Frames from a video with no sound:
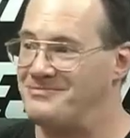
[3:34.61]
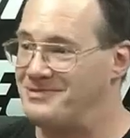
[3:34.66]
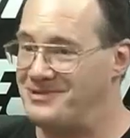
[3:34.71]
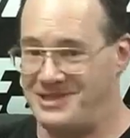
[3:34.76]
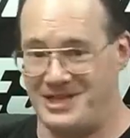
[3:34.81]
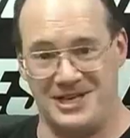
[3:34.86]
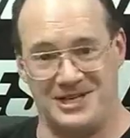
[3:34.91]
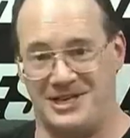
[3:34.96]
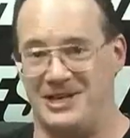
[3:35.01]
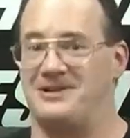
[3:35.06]

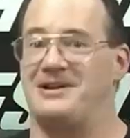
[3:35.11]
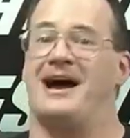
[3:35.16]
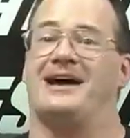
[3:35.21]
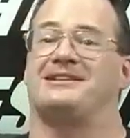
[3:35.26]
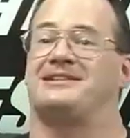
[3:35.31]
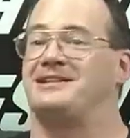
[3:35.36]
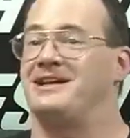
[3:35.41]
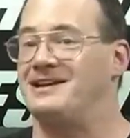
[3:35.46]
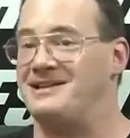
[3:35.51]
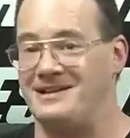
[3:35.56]
they're not
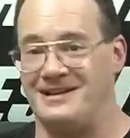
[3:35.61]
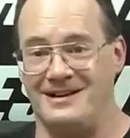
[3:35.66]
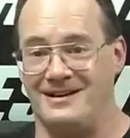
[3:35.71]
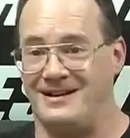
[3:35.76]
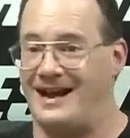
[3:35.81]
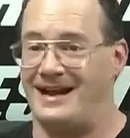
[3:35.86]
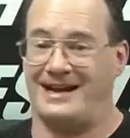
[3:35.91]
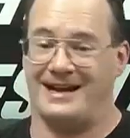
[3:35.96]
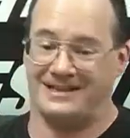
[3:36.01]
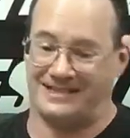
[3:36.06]
sitting here,
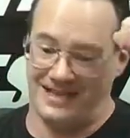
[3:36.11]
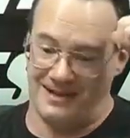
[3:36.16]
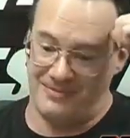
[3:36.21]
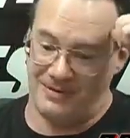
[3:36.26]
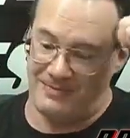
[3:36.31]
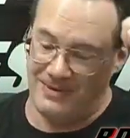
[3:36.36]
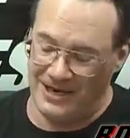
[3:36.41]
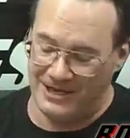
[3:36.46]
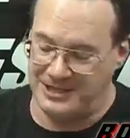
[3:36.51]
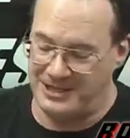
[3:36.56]
I guess I'm the
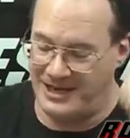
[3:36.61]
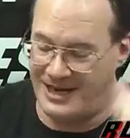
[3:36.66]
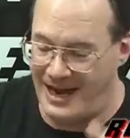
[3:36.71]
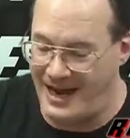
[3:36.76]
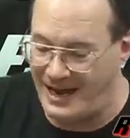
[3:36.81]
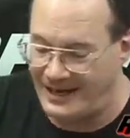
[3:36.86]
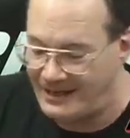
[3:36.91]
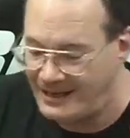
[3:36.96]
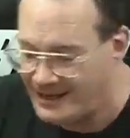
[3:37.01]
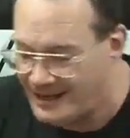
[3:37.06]
best you
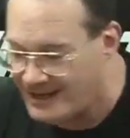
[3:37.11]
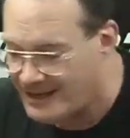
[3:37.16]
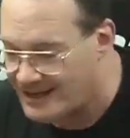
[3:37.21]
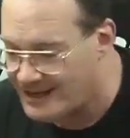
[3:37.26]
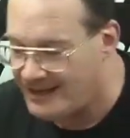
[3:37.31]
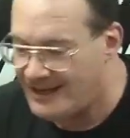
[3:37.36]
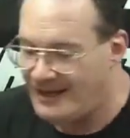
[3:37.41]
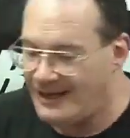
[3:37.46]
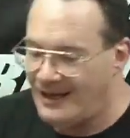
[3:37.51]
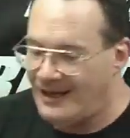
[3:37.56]
got.
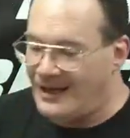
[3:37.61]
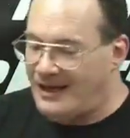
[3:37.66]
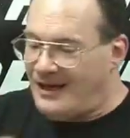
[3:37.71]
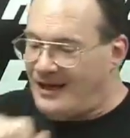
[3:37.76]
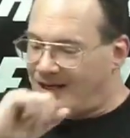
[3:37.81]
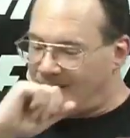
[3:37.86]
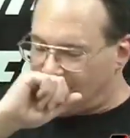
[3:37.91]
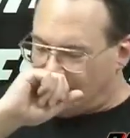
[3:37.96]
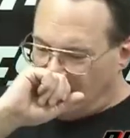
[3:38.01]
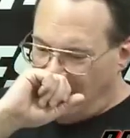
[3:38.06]

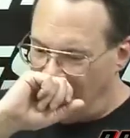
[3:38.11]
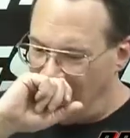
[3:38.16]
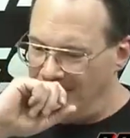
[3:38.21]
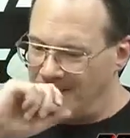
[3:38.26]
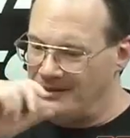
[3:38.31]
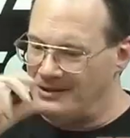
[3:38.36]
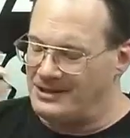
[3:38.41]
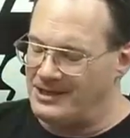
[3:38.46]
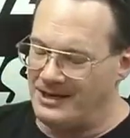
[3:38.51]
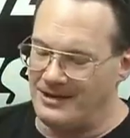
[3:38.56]

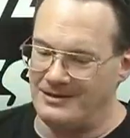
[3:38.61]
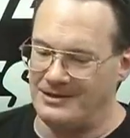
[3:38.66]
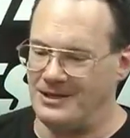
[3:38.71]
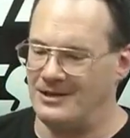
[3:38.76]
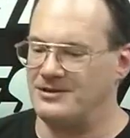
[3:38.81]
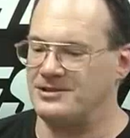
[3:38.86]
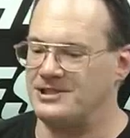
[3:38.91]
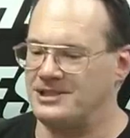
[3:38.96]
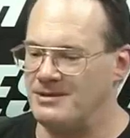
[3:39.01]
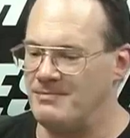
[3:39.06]
There
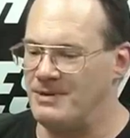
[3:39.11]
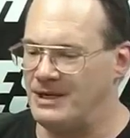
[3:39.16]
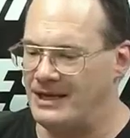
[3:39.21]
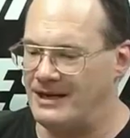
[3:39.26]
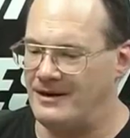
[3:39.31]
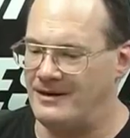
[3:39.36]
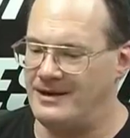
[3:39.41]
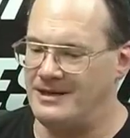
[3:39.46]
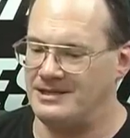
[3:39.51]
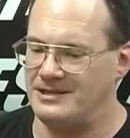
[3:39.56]
are
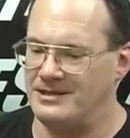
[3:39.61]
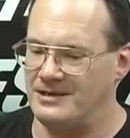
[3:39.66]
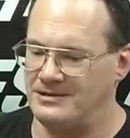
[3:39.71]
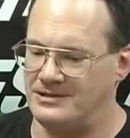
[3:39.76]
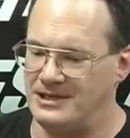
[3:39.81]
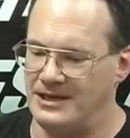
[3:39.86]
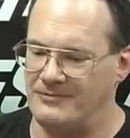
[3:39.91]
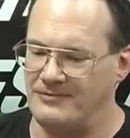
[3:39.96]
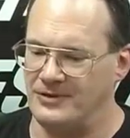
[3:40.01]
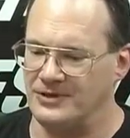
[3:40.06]
similarities and there are
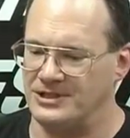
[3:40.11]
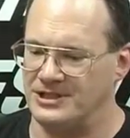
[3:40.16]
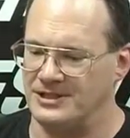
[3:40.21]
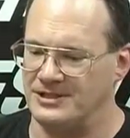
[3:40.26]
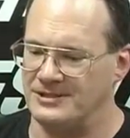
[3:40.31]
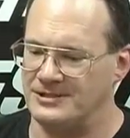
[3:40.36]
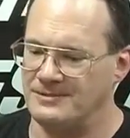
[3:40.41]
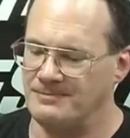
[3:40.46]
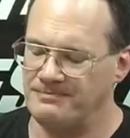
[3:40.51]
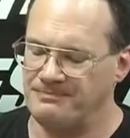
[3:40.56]

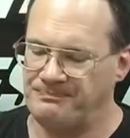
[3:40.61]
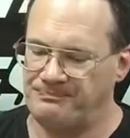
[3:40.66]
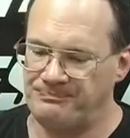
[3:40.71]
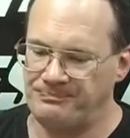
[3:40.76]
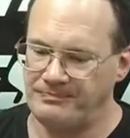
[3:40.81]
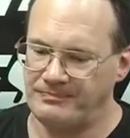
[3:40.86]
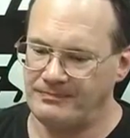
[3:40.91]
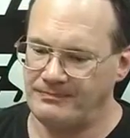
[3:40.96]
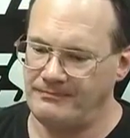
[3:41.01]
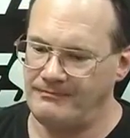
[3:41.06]
differences.
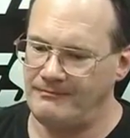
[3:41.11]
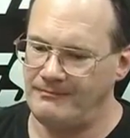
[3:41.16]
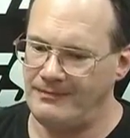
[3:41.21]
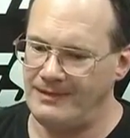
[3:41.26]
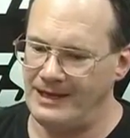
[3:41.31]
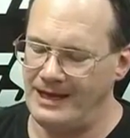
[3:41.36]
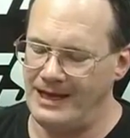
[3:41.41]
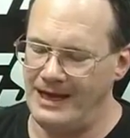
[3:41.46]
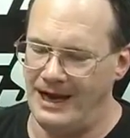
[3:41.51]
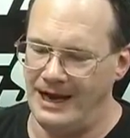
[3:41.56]

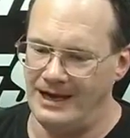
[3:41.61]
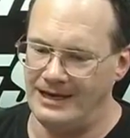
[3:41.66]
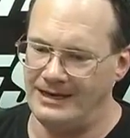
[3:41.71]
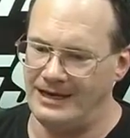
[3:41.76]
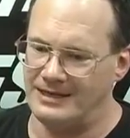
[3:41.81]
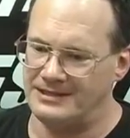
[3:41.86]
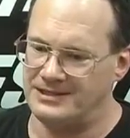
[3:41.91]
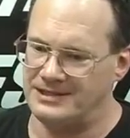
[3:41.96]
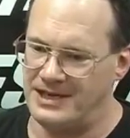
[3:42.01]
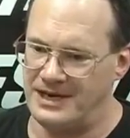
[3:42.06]

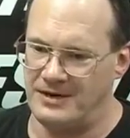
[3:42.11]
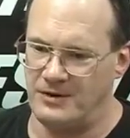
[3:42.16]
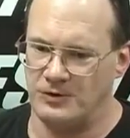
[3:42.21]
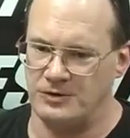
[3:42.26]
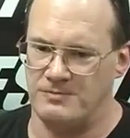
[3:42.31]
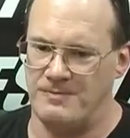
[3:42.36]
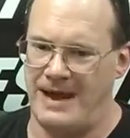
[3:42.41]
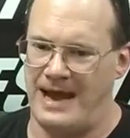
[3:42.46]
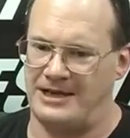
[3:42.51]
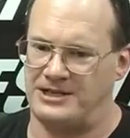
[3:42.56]
A singles
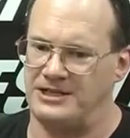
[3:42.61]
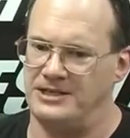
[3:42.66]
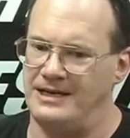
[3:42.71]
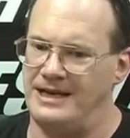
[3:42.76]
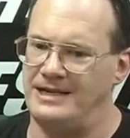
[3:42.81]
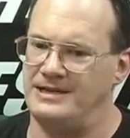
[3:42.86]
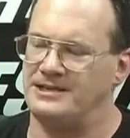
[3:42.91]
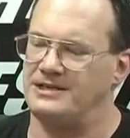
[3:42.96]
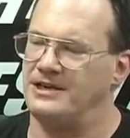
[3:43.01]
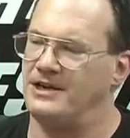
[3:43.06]
match
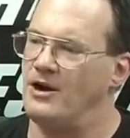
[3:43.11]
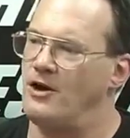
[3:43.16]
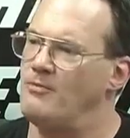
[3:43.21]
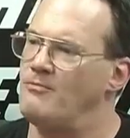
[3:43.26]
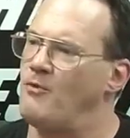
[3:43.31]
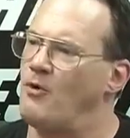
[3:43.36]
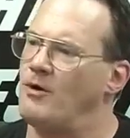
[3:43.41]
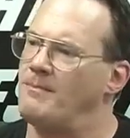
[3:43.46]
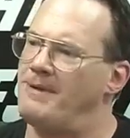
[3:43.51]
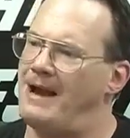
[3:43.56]
needs to go
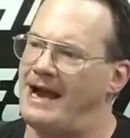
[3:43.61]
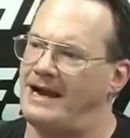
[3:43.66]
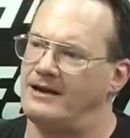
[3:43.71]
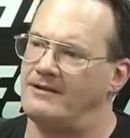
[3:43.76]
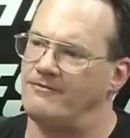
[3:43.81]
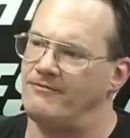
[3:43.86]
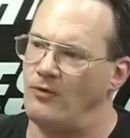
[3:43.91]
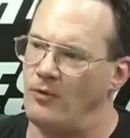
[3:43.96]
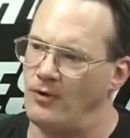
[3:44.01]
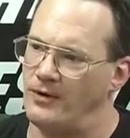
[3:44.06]
more back and
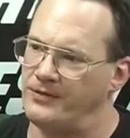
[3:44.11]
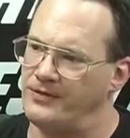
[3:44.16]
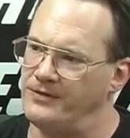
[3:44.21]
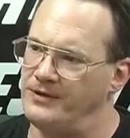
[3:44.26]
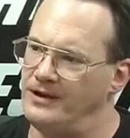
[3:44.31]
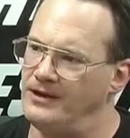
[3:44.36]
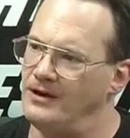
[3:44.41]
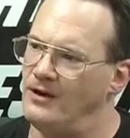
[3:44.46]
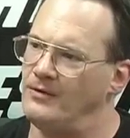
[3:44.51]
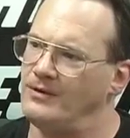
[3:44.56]
forth.
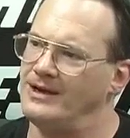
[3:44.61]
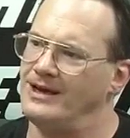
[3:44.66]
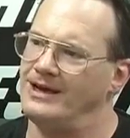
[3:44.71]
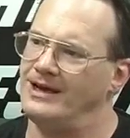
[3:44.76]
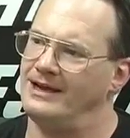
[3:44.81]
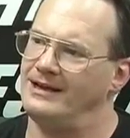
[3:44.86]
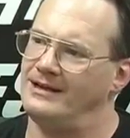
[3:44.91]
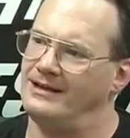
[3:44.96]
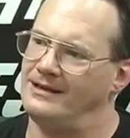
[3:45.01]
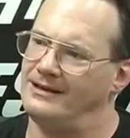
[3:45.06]
You don't
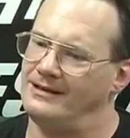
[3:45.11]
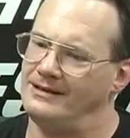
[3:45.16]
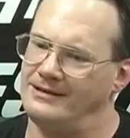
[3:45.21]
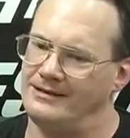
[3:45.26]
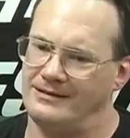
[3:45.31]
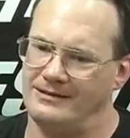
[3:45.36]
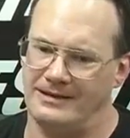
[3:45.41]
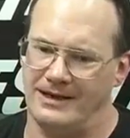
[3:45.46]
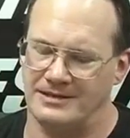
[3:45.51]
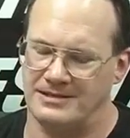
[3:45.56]

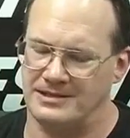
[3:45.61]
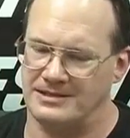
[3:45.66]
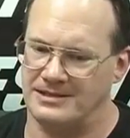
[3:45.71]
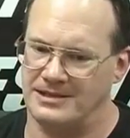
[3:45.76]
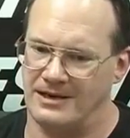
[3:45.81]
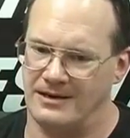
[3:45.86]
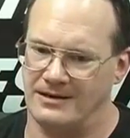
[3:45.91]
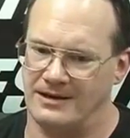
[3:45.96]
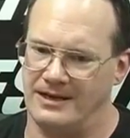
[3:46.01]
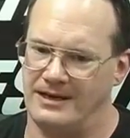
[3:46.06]
get
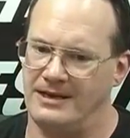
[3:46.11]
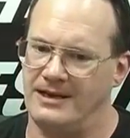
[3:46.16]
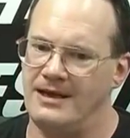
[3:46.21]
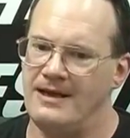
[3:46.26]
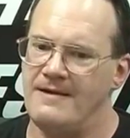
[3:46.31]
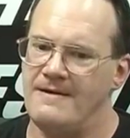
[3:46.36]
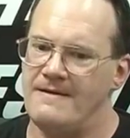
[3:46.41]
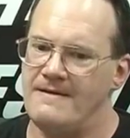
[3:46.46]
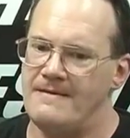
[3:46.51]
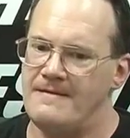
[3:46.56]
necessarily,
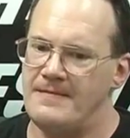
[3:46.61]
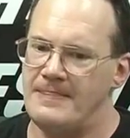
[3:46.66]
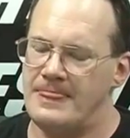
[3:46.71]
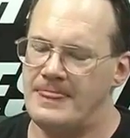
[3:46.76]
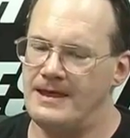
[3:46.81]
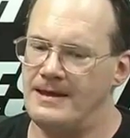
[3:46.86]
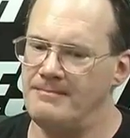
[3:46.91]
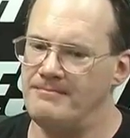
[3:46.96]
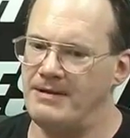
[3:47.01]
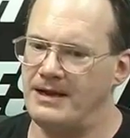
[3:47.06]

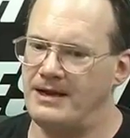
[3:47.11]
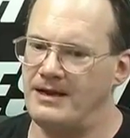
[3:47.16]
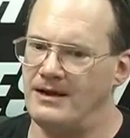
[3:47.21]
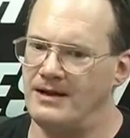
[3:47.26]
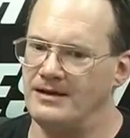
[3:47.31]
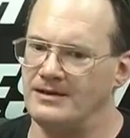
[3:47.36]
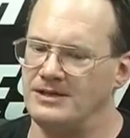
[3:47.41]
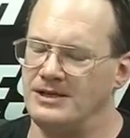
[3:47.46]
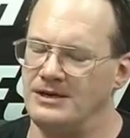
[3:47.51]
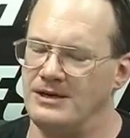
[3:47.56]

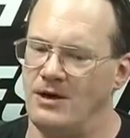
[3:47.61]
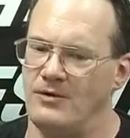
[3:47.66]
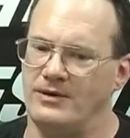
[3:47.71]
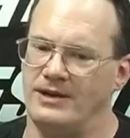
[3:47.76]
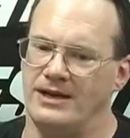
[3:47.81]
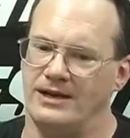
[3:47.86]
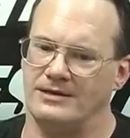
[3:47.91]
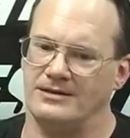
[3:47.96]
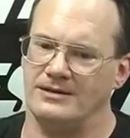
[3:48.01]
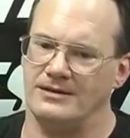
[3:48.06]
because you don't
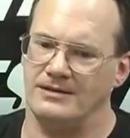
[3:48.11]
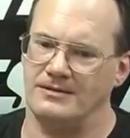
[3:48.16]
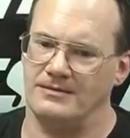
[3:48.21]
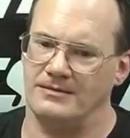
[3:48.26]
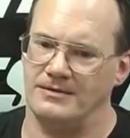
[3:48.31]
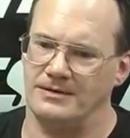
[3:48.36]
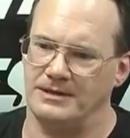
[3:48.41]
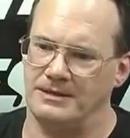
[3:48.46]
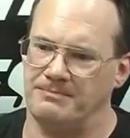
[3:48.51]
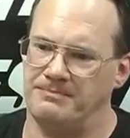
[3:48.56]
get
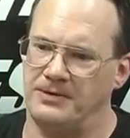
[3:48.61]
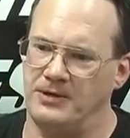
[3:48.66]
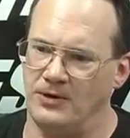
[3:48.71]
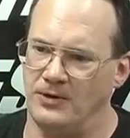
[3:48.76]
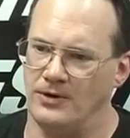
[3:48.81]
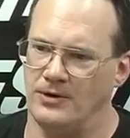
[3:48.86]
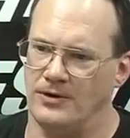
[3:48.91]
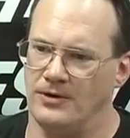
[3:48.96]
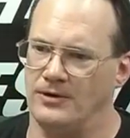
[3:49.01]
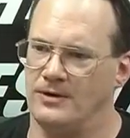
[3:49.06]
the
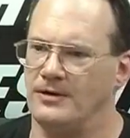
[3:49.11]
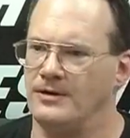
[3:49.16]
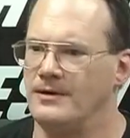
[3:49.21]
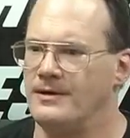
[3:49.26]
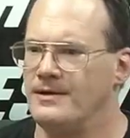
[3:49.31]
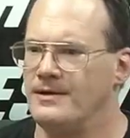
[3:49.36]
pure